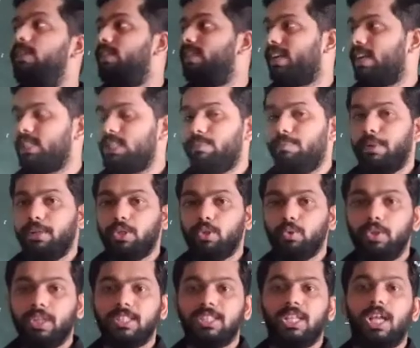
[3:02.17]
with respect to
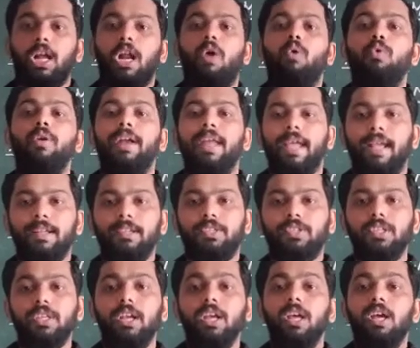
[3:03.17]
the
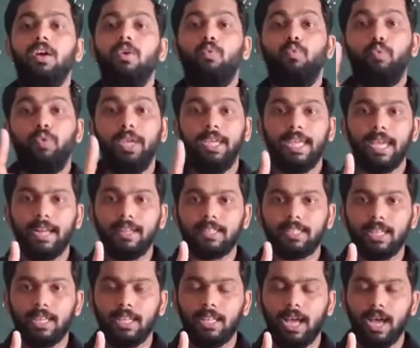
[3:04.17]
surroundings, we can
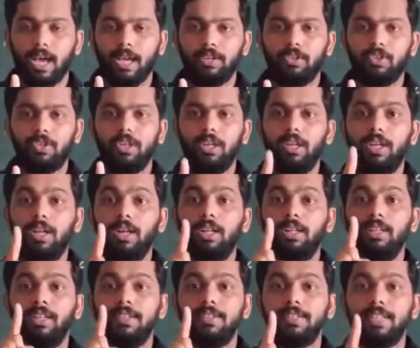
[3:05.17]
say that
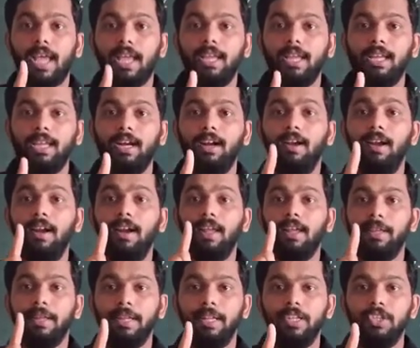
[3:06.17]
the cycle
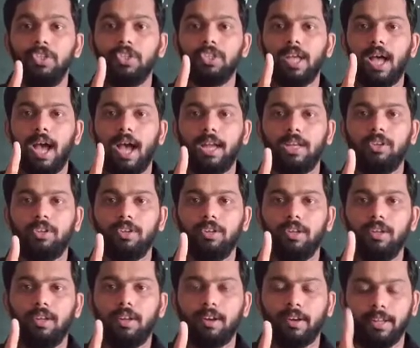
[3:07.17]
is at
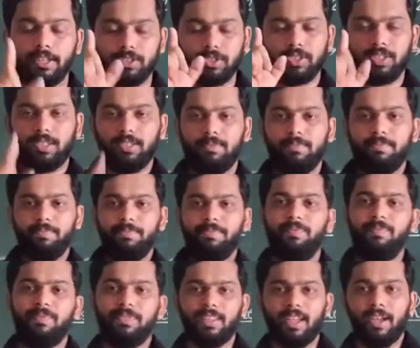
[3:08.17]
rest.
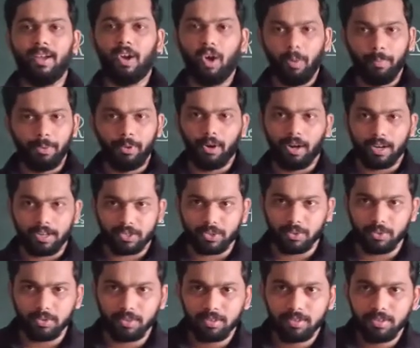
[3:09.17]
I hope you
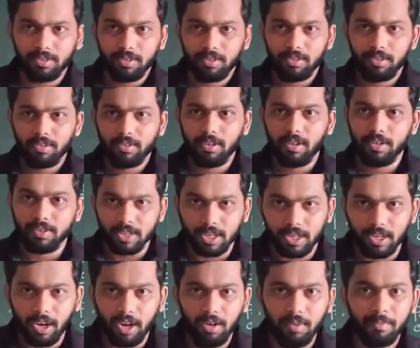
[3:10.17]
understand. Is
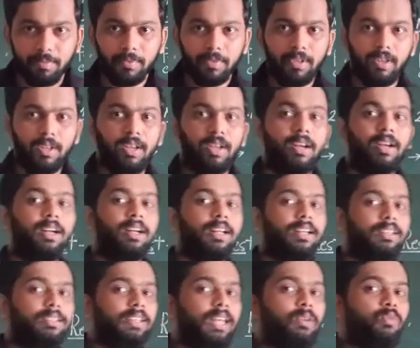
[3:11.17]
it not?
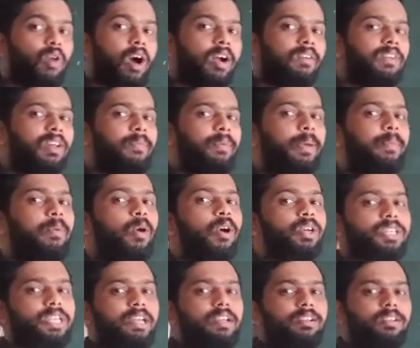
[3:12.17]
Then what will be
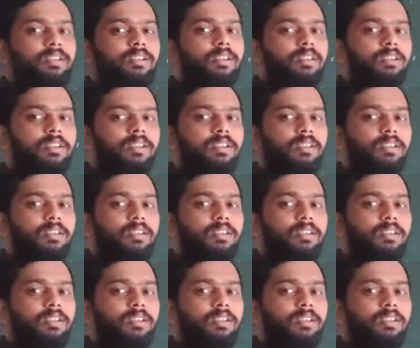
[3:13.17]
motion?